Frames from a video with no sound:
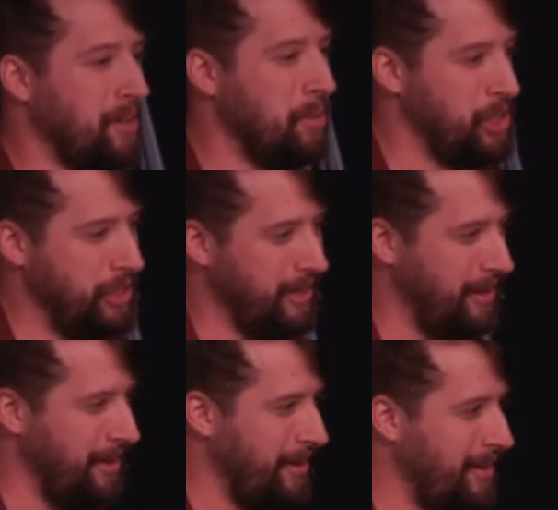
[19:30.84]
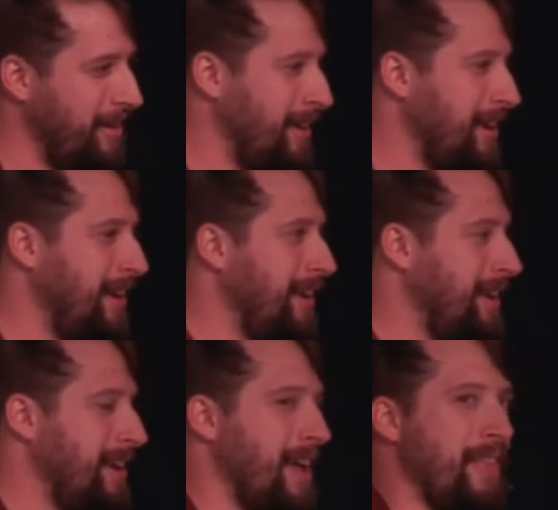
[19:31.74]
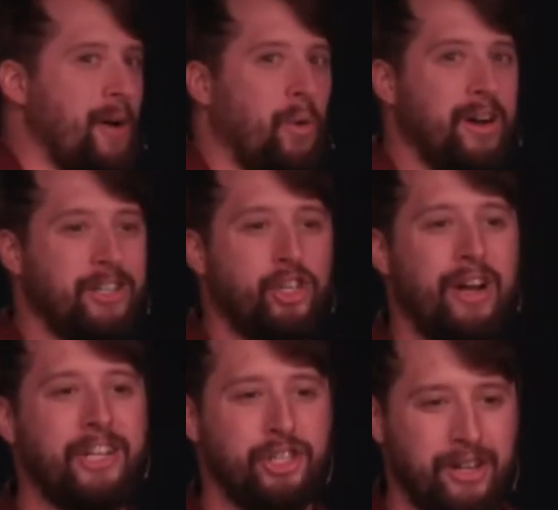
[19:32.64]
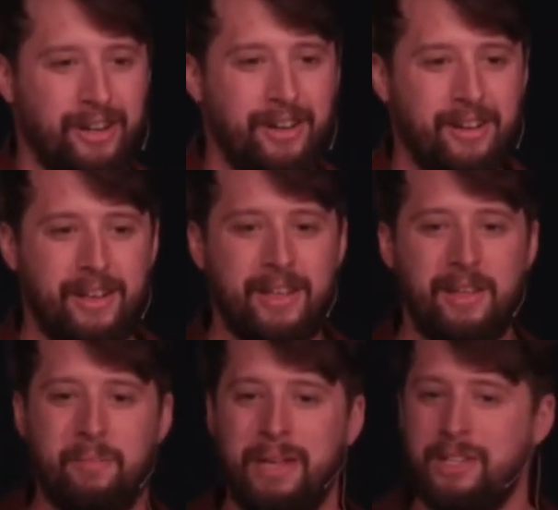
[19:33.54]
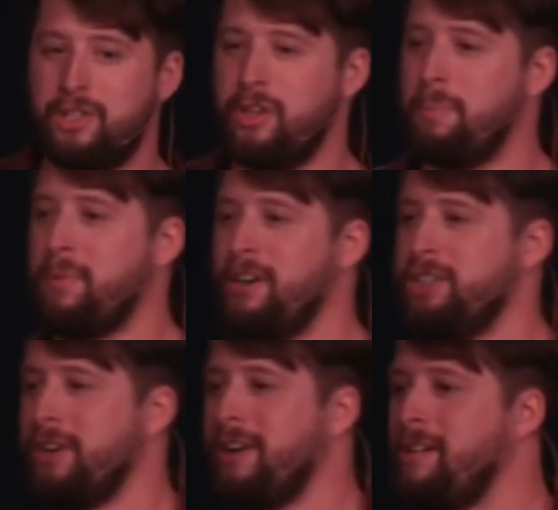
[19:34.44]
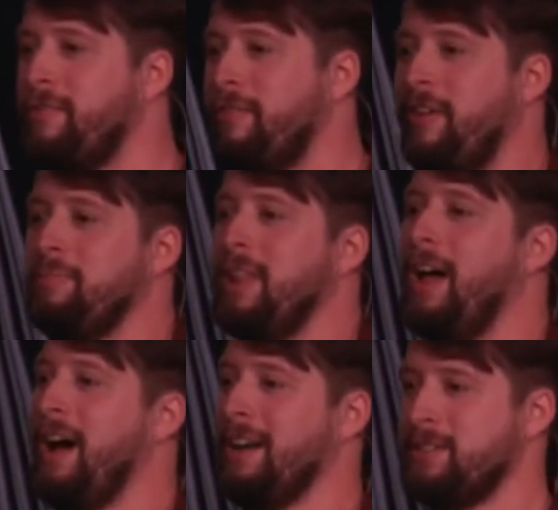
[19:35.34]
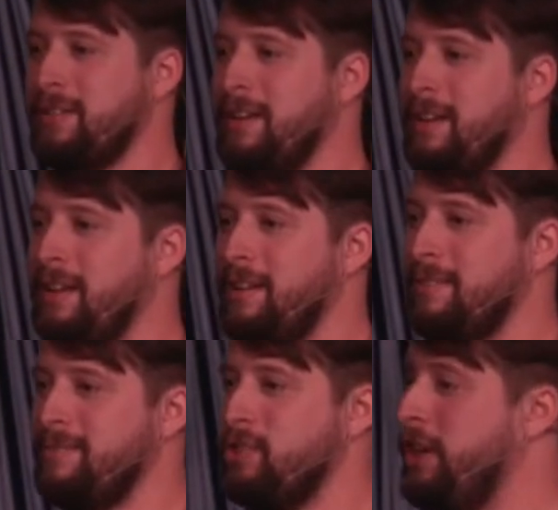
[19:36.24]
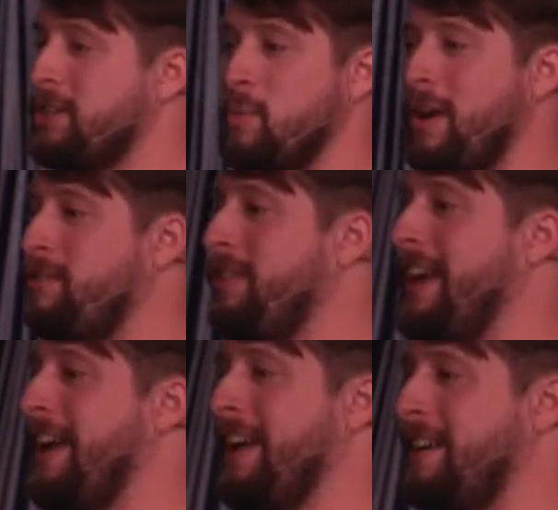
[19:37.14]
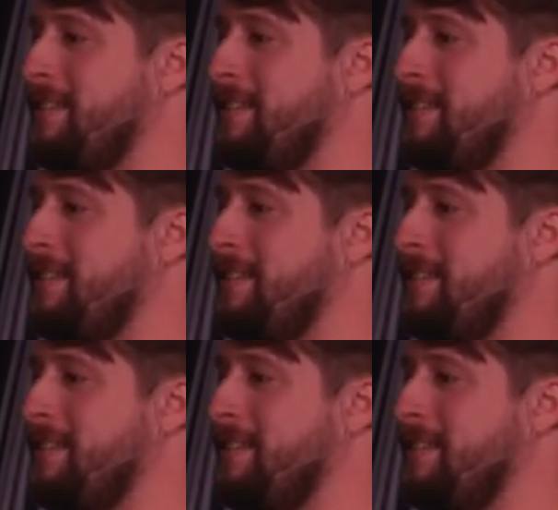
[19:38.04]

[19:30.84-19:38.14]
what she heard. And that word treasured means to preserve from loss. She doesn't want to forget it.